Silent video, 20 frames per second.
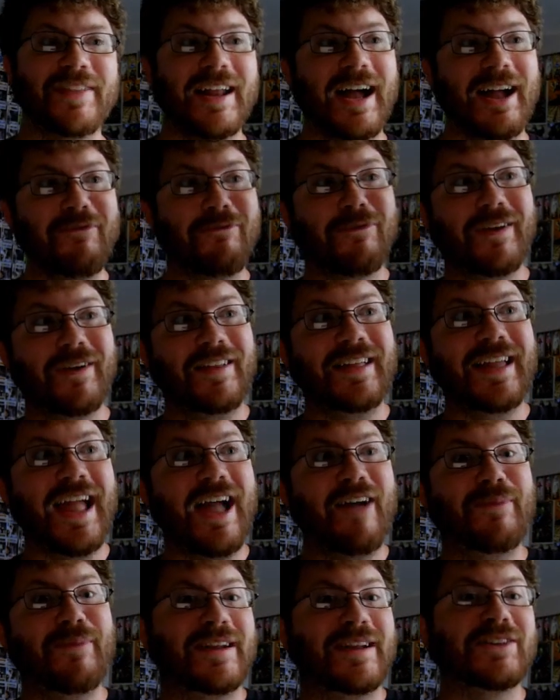that I really
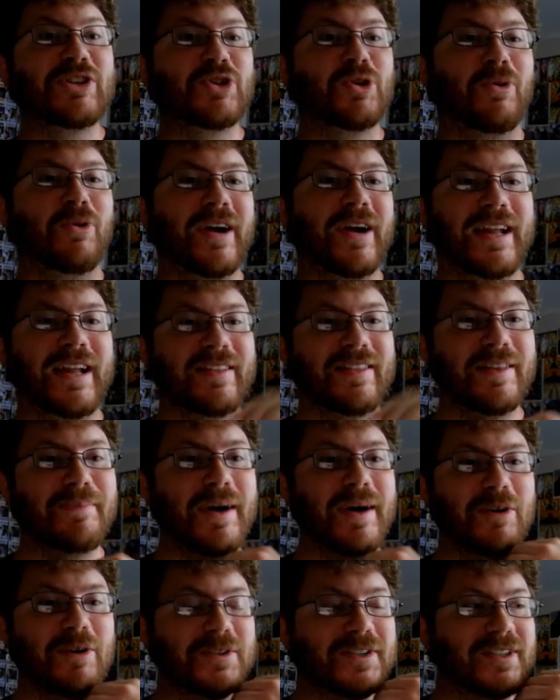have been enjoying the
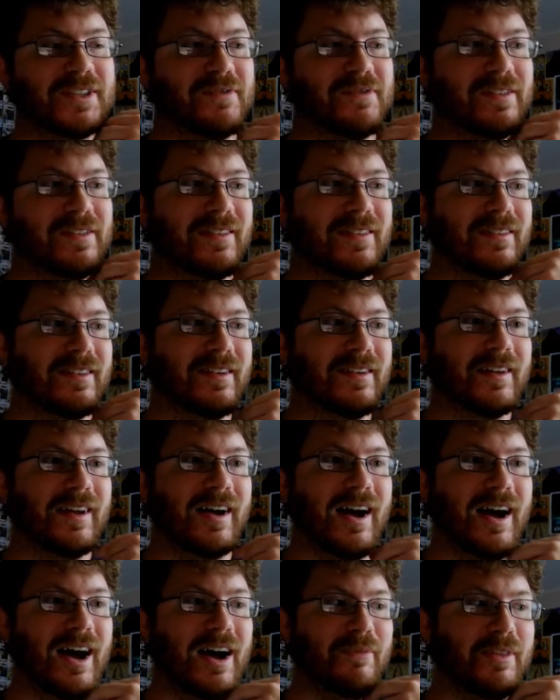most.
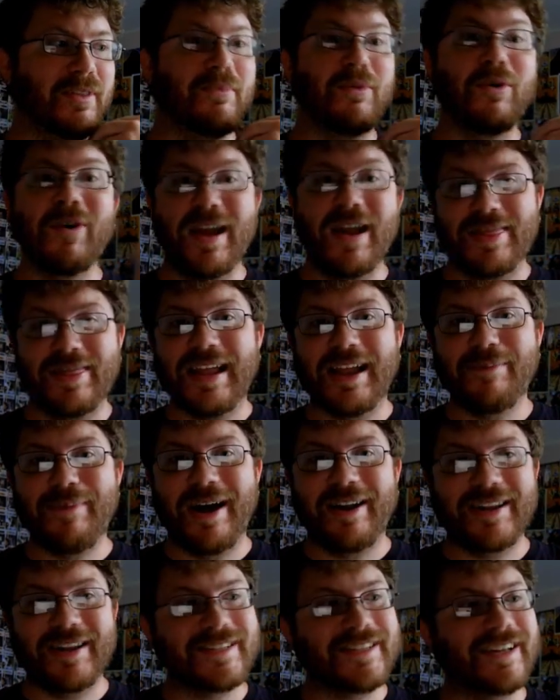Um, the more I think
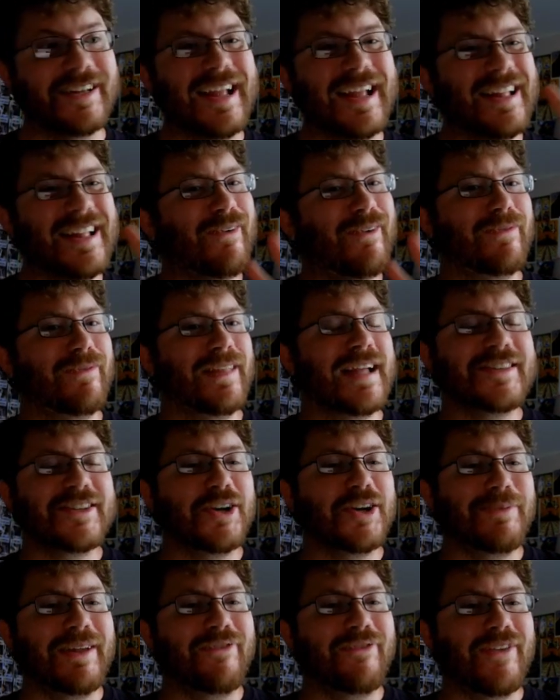about it, because it, it, and
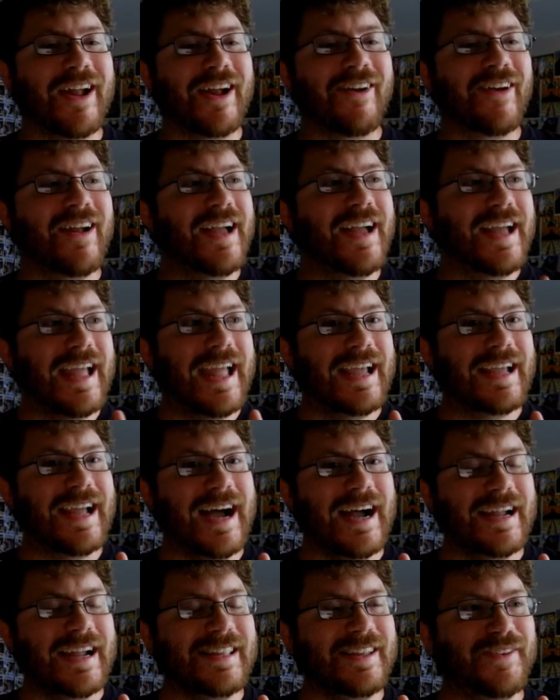to be fair, it
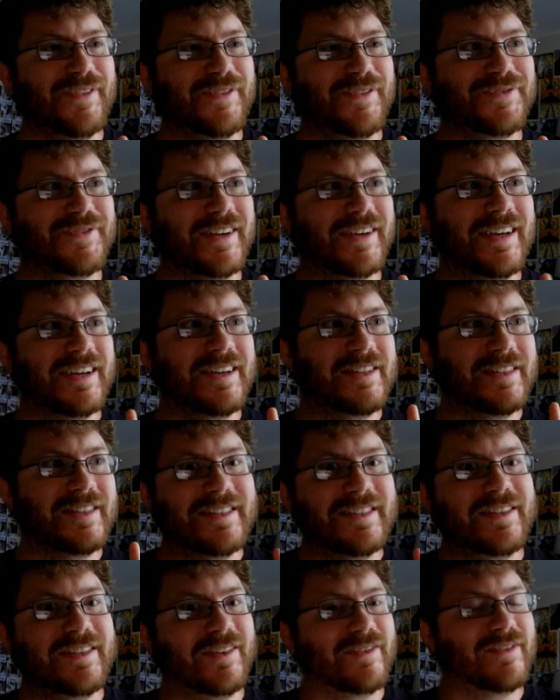kind of
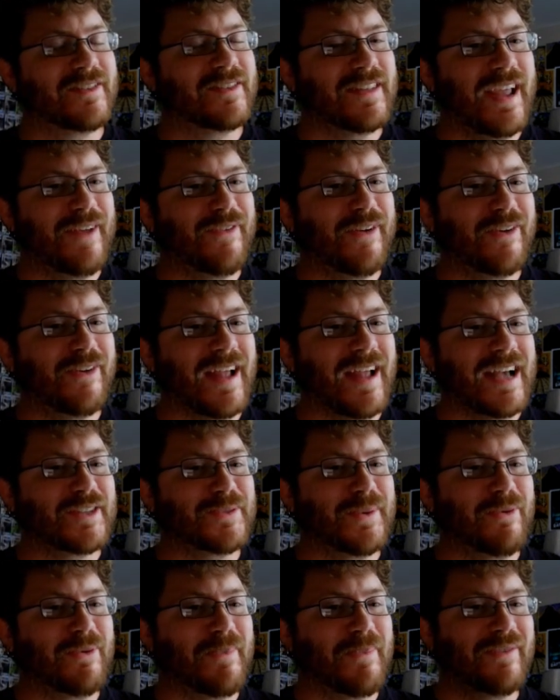if you were to
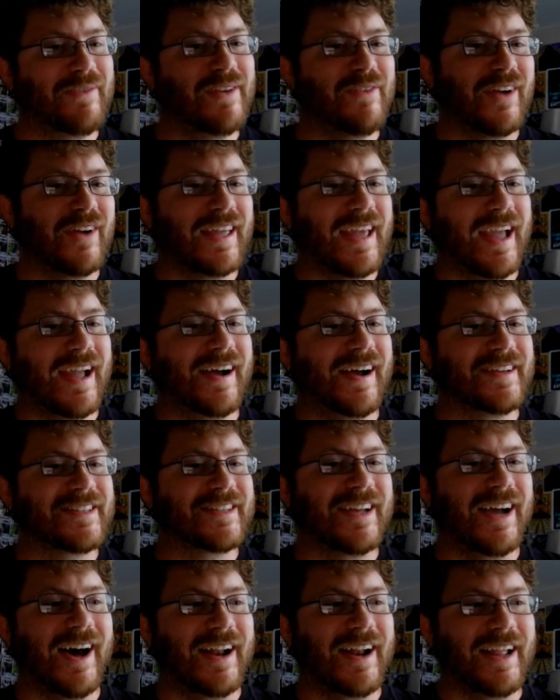ask me what my favorite
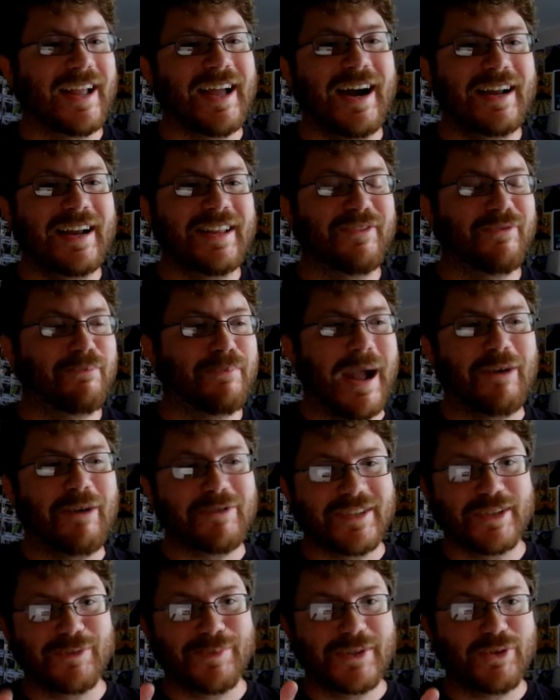Chaos God, it kind of
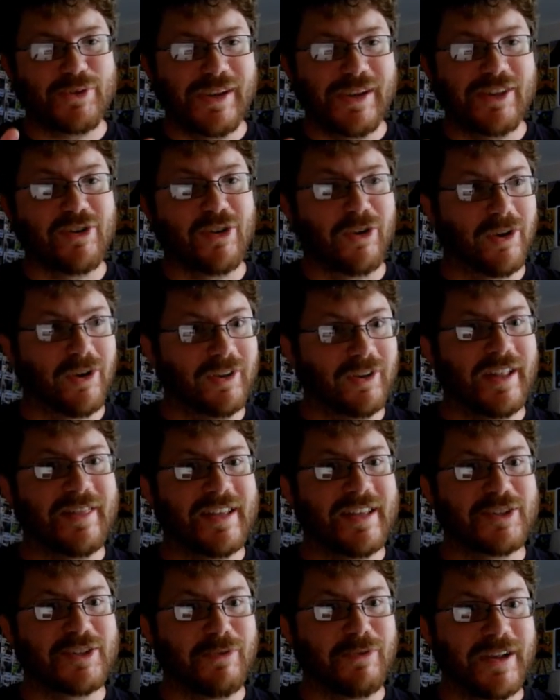bounces between Nurgle
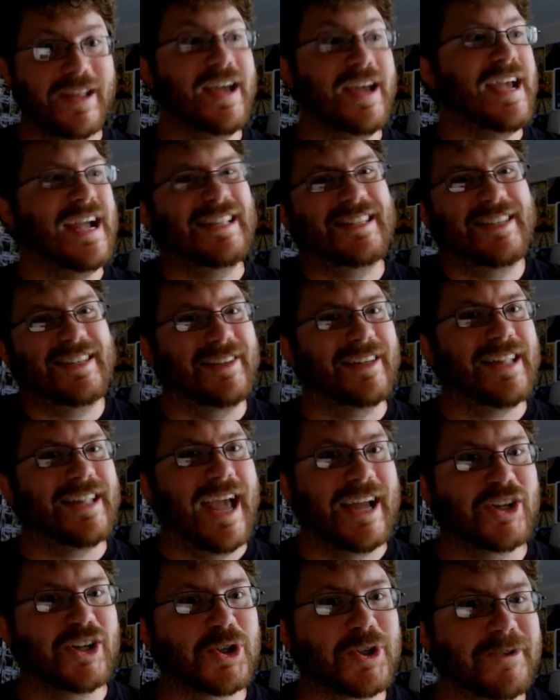and this one. It's
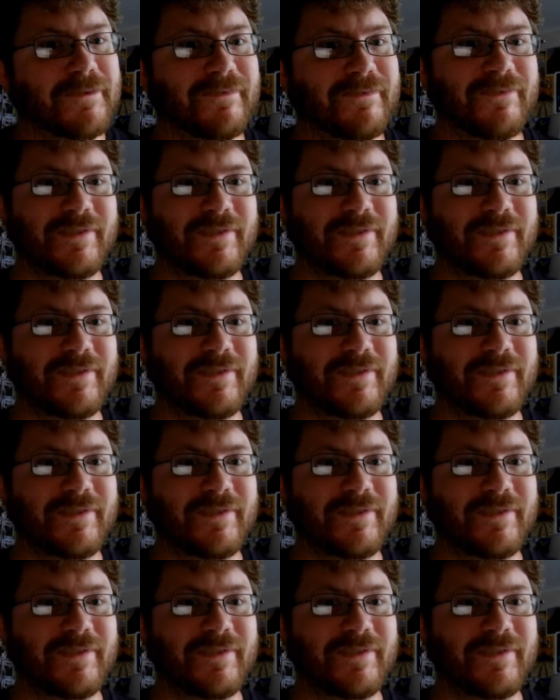Slaanesh.